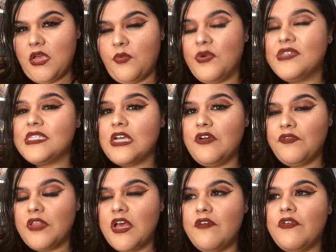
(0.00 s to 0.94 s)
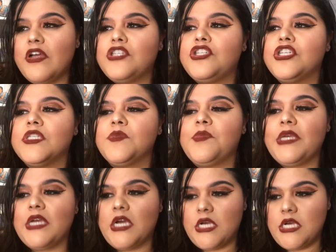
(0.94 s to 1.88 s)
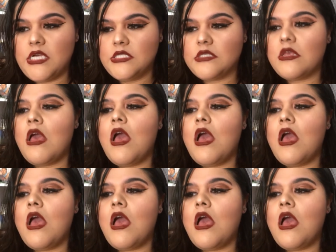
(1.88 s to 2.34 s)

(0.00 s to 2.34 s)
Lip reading: with self-love, just because